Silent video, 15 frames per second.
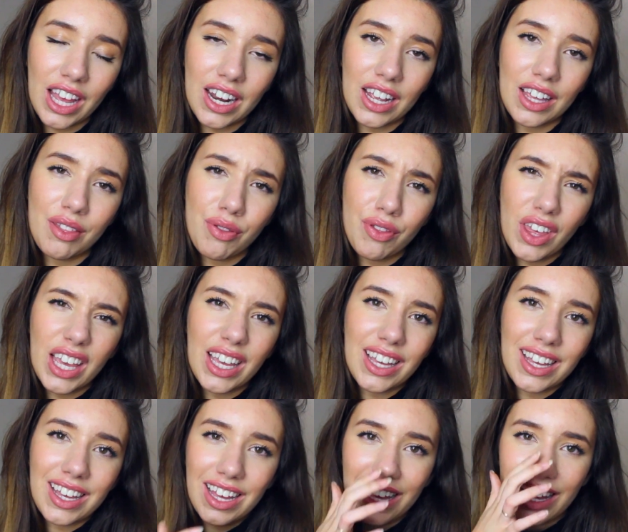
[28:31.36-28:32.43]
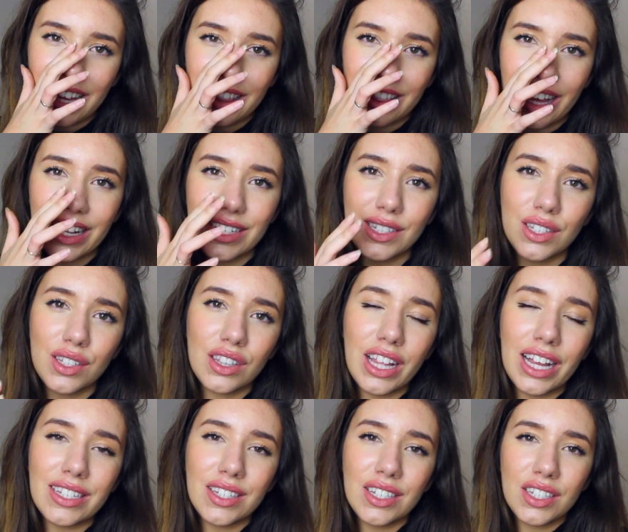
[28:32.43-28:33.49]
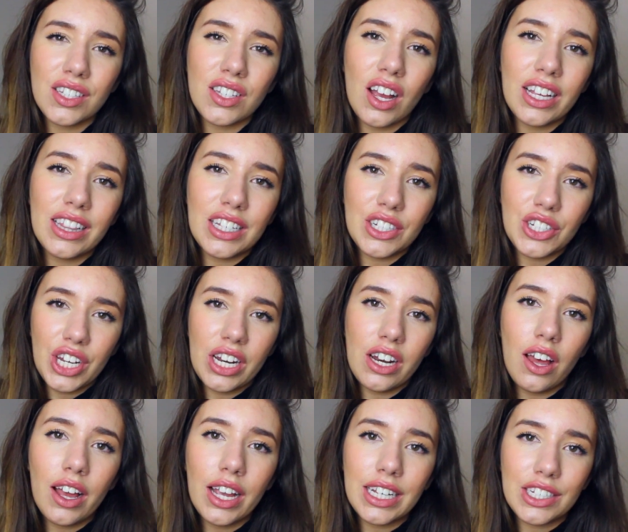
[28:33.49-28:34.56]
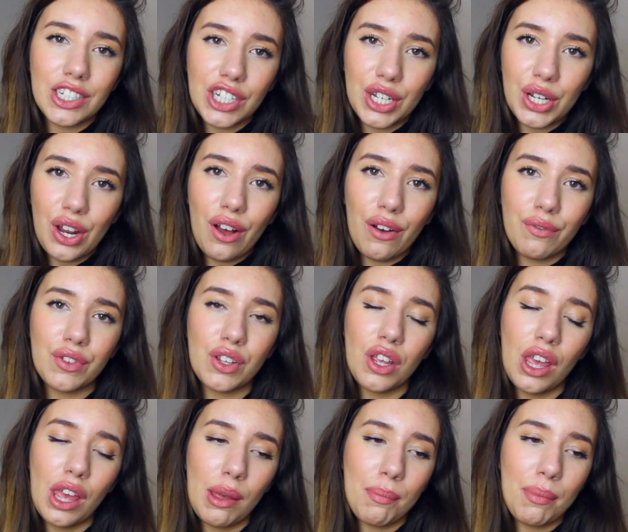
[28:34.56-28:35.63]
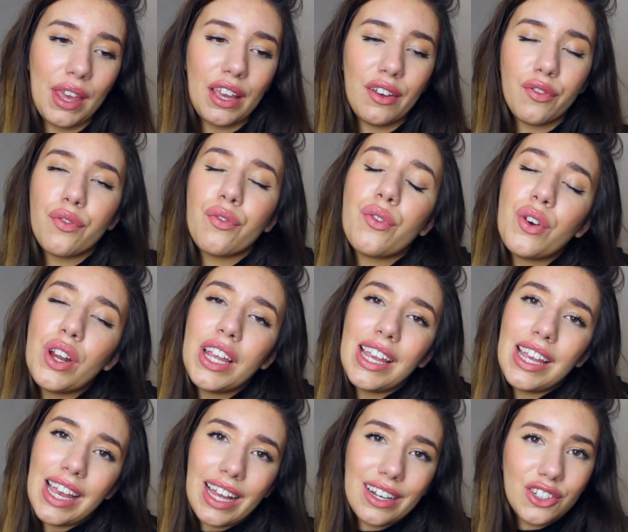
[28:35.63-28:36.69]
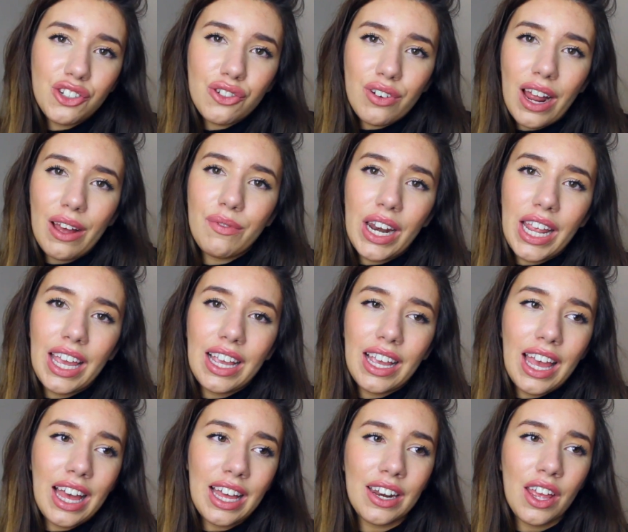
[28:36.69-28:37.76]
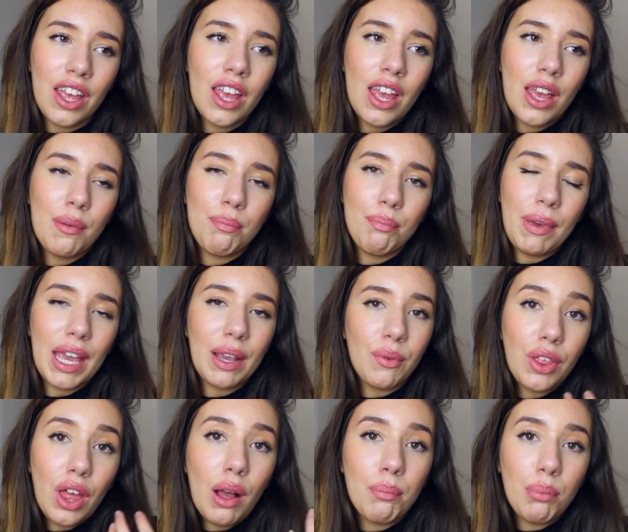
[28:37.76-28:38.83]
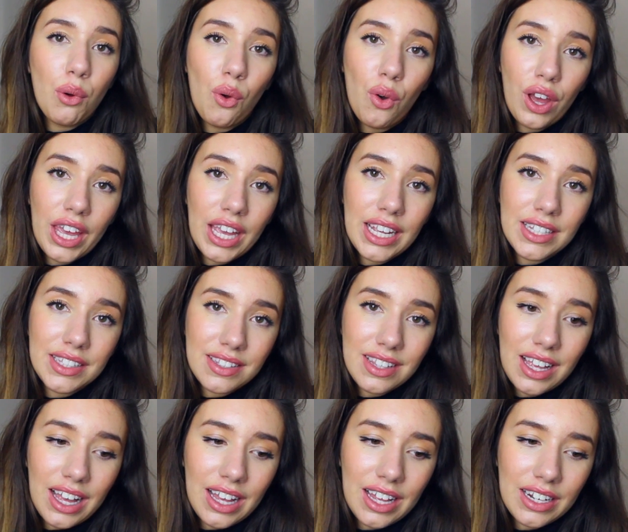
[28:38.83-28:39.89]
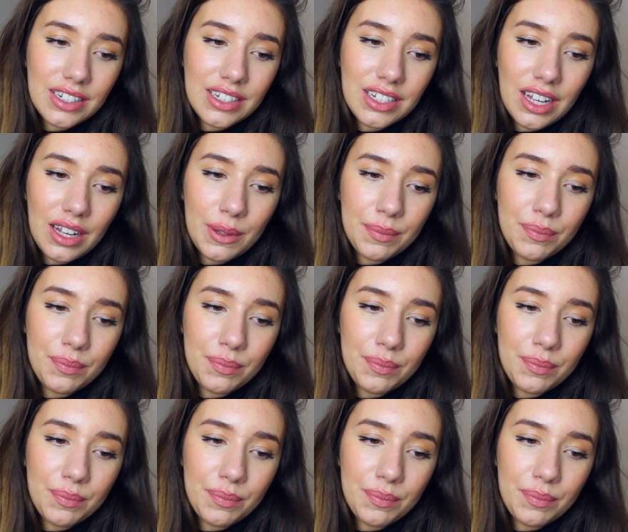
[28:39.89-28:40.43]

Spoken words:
I think that's the side that she liked. She loved being free and travelling and being with her boys, and